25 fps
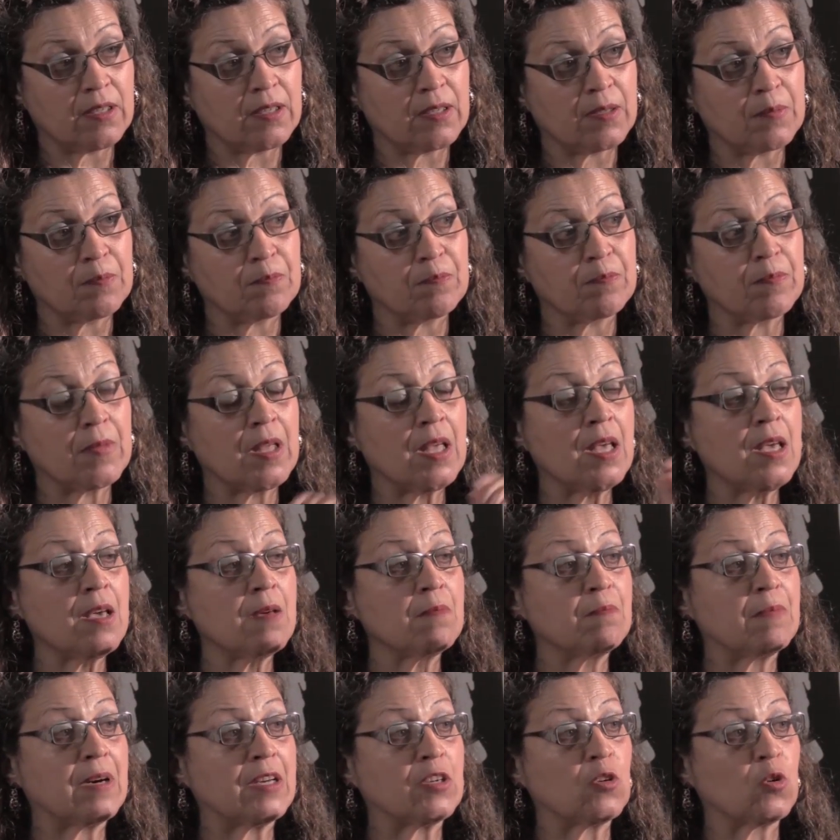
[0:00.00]
Um,
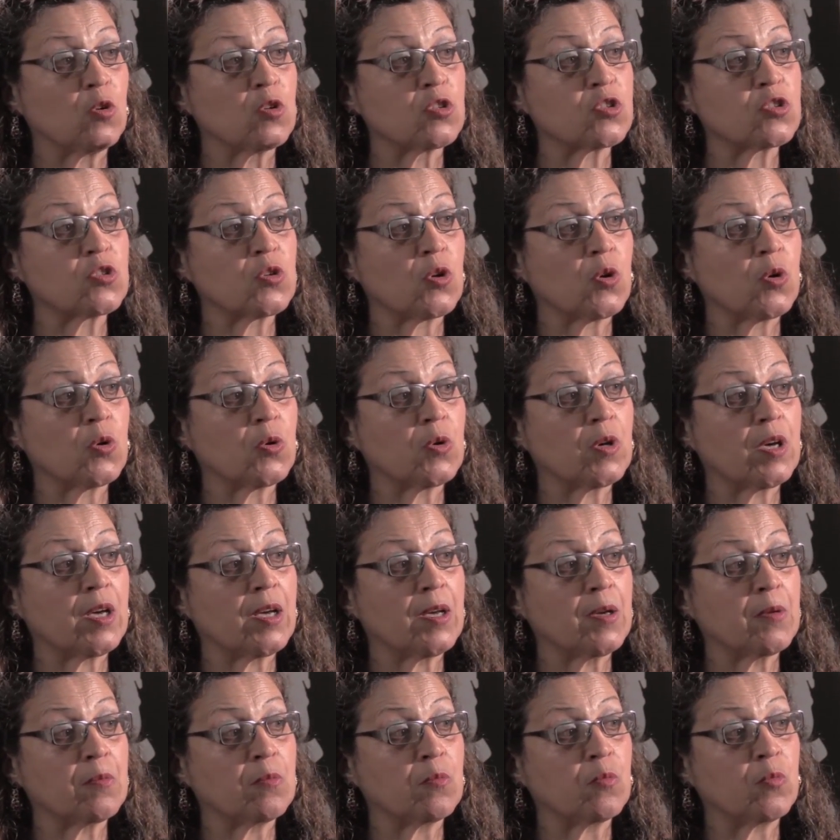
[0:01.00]
but also
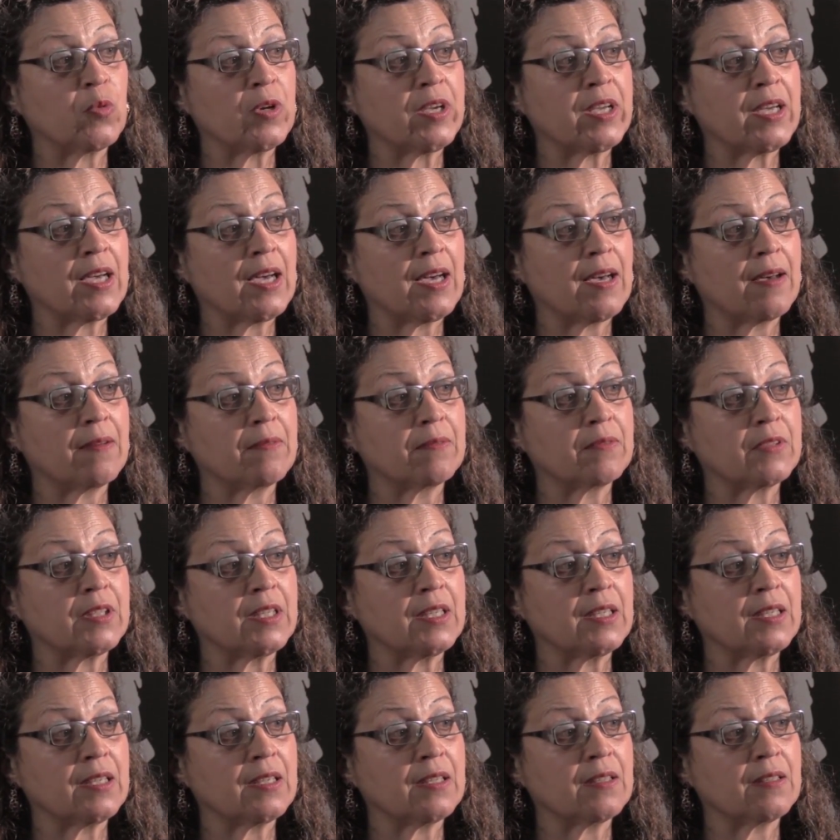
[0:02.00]
uh, we have
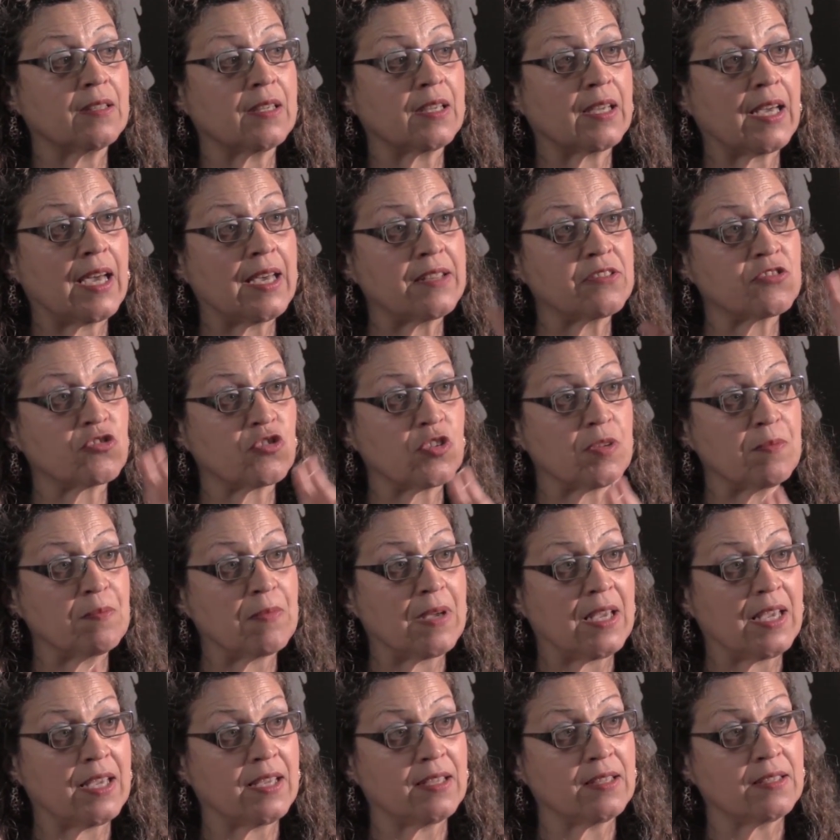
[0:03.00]
the, the
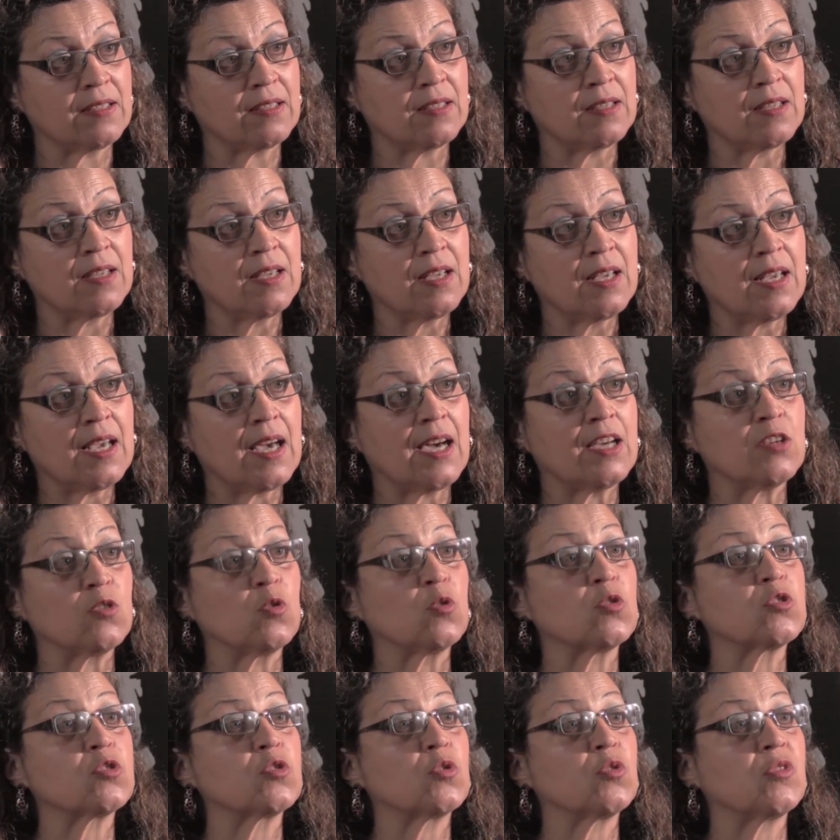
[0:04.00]
countrymen and
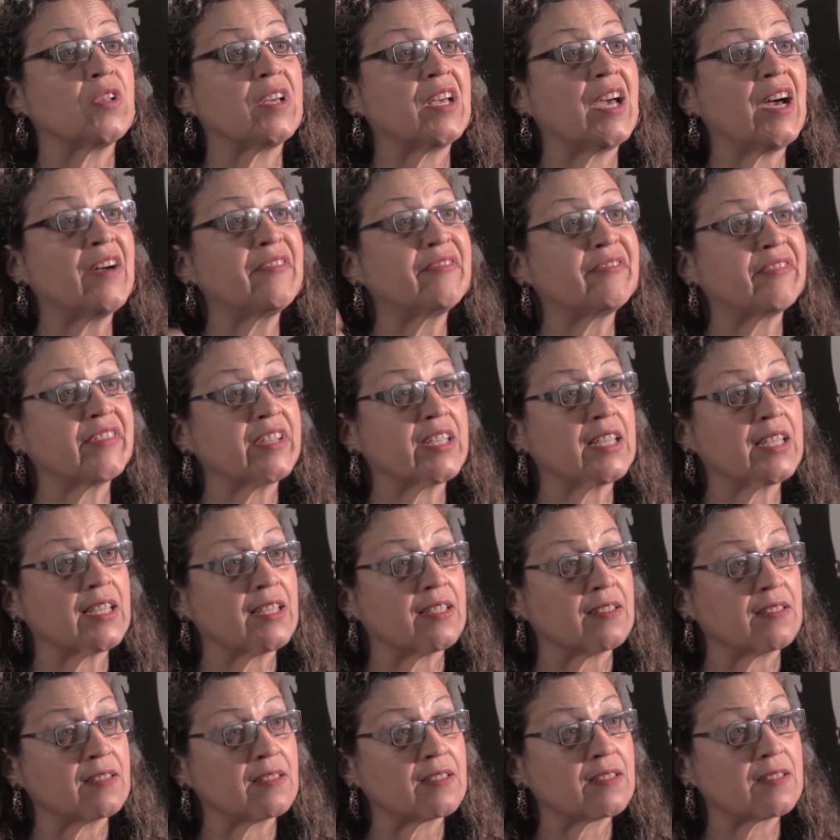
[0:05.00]
also the
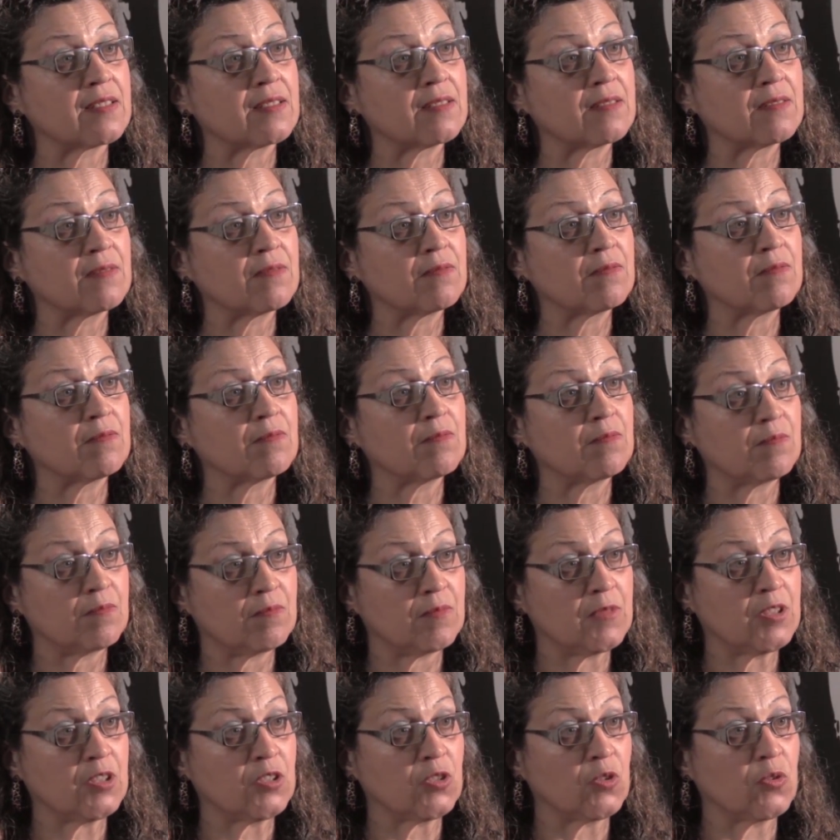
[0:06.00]
Africans,
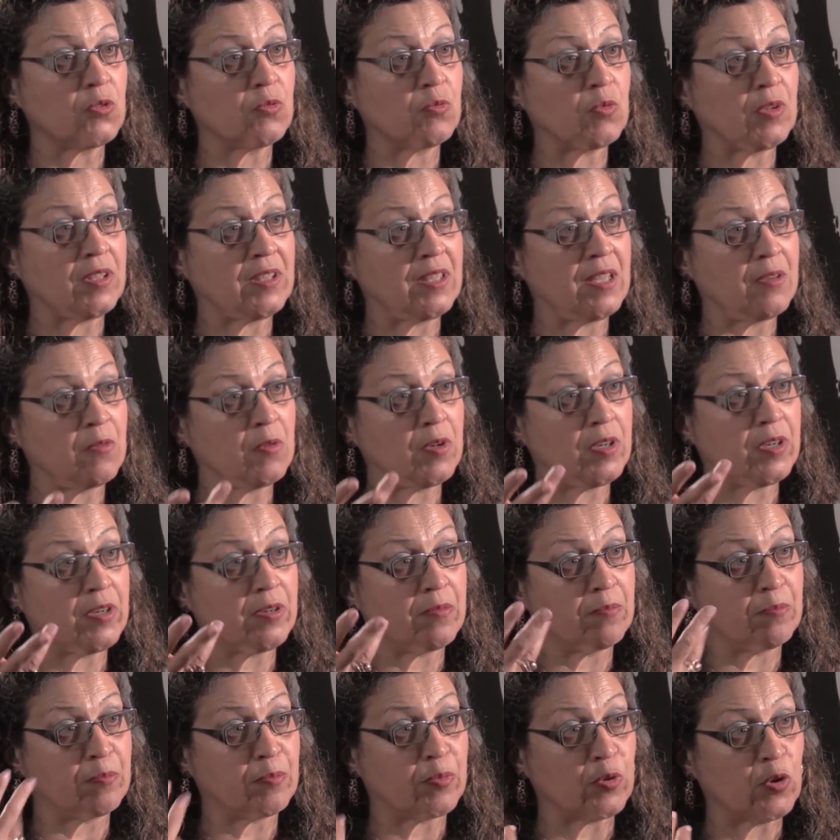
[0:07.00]
you know, when they
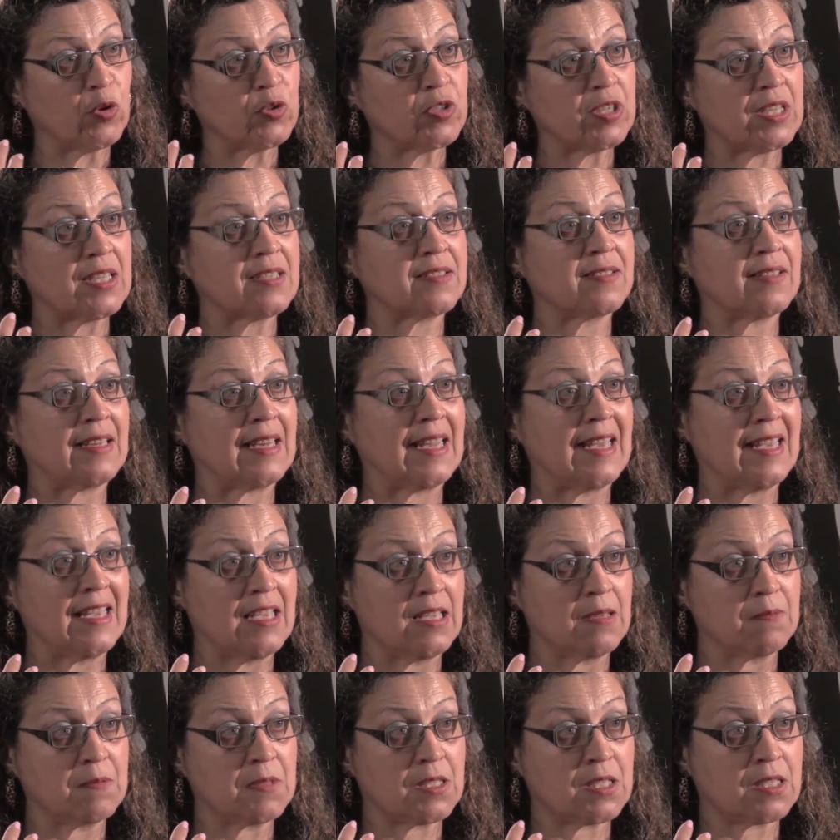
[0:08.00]
were brought as
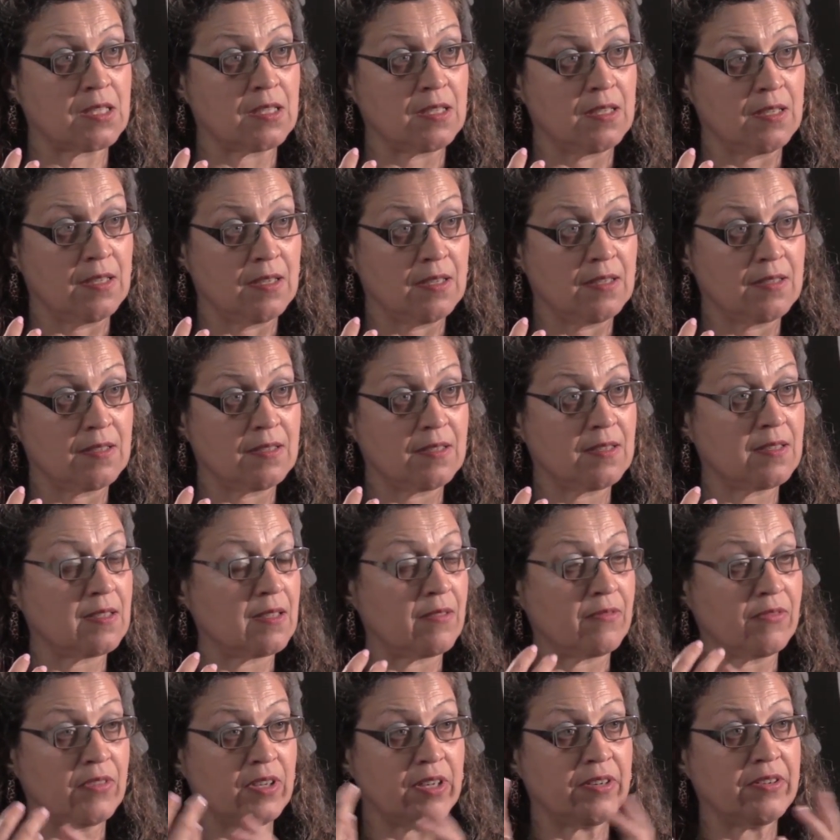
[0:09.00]
slaves. This is
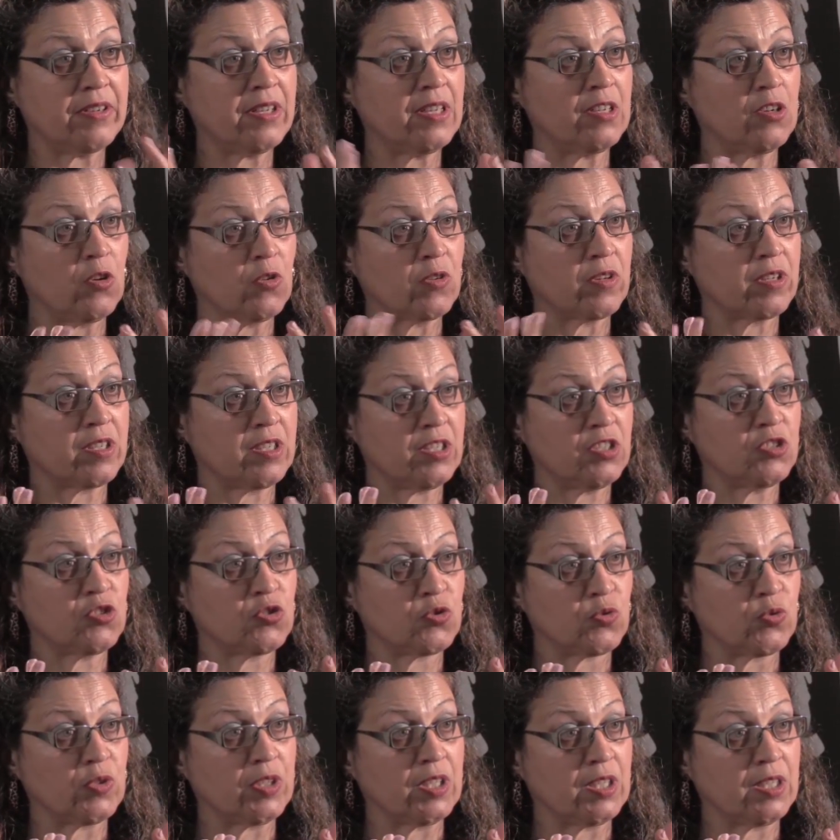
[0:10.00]
a very long
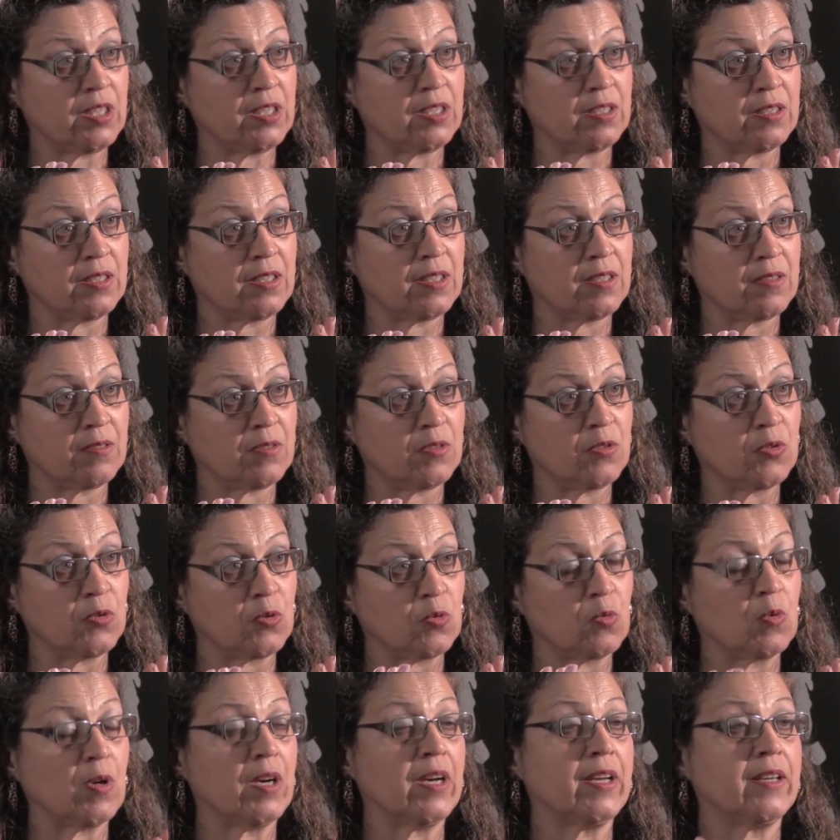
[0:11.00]
history in uh,
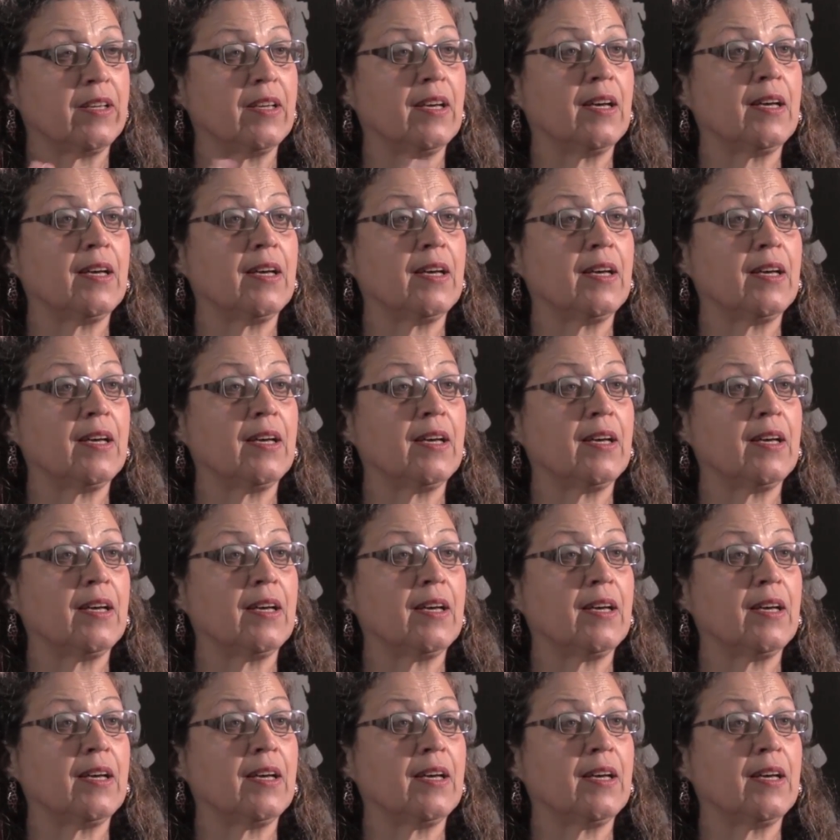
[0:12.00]
Uruguay.